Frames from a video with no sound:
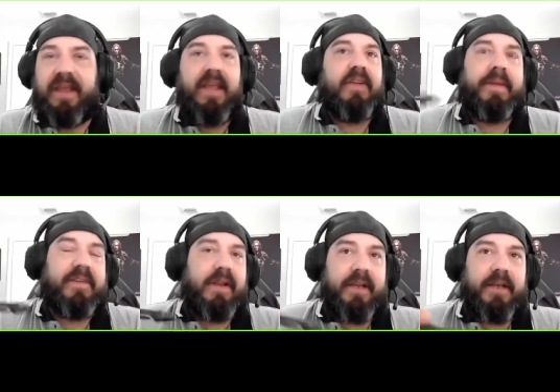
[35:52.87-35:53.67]
somebody's
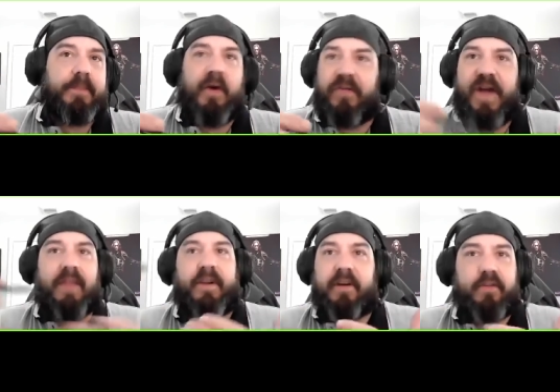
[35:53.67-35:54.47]
going to look at your profile
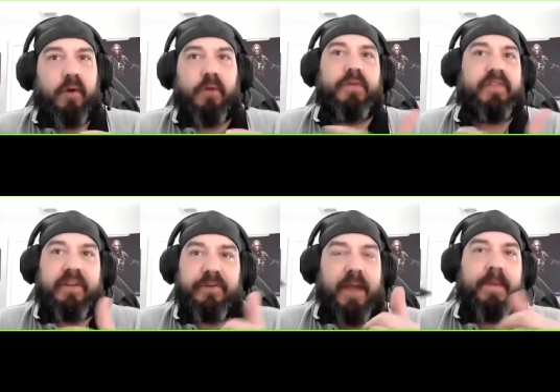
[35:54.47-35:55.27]
and they're going to scroll through
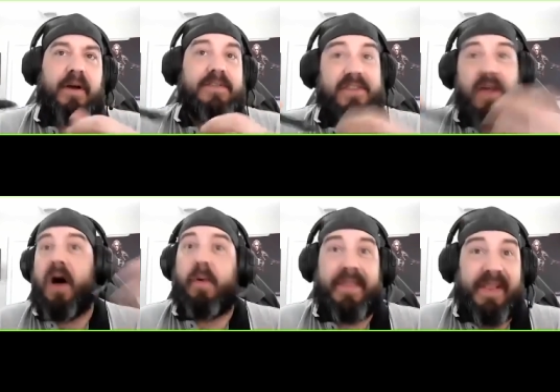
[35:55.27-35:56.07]
six or eight posts
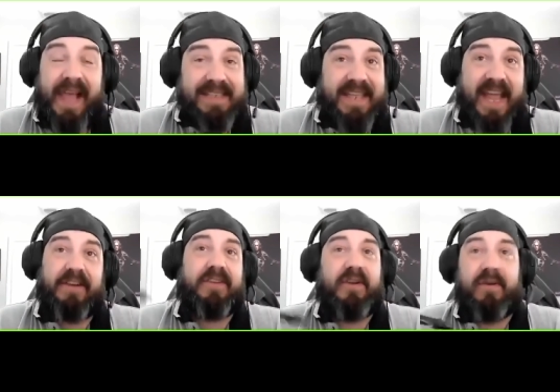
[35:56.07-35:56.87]
all within the last day or
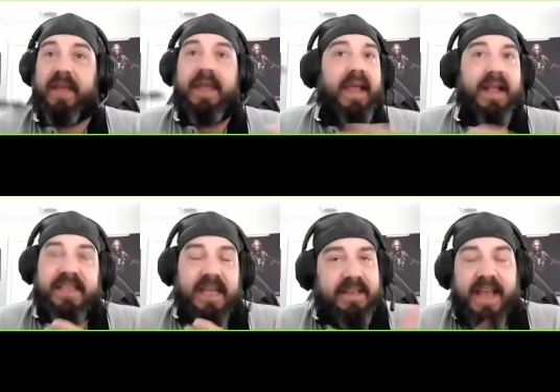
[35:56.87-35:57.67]
two and
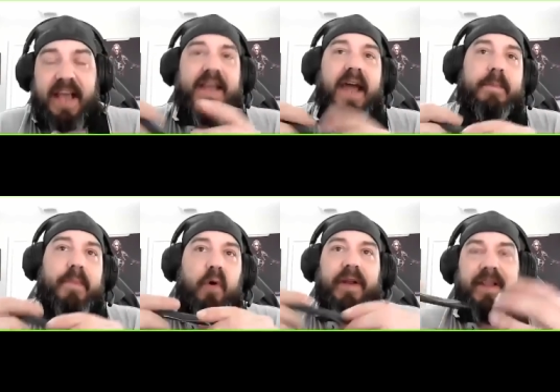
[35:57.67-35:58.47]
say, this guy's kind of
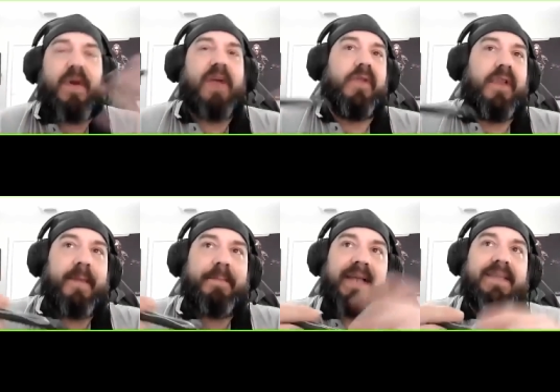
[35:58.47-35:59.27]
boring. That's why if you look at
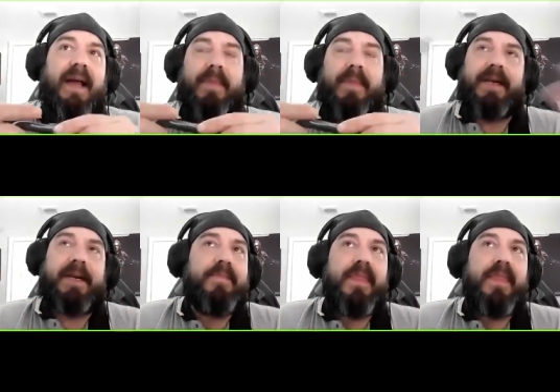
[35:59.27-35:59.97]
my timeline,